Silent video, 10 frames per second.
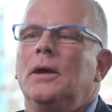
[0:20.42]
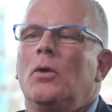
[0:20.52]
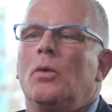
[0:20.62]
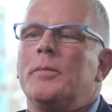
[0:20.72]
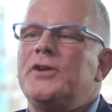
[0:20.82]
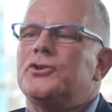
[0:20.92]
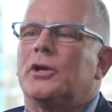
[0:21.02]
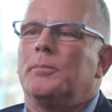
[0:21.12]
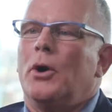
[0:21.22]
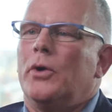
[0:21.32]
One major
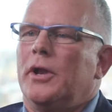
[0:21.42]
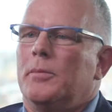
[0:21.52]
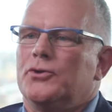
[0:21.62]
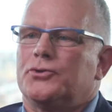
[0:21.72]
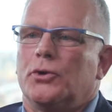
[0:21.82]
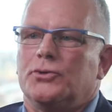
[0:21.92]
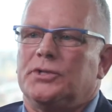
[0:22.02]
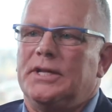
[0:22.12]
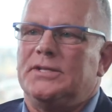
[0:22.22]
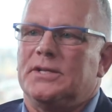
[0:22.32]
component in most gross
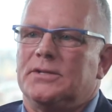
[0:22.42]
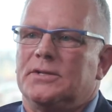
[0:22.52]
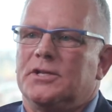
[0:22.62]
leases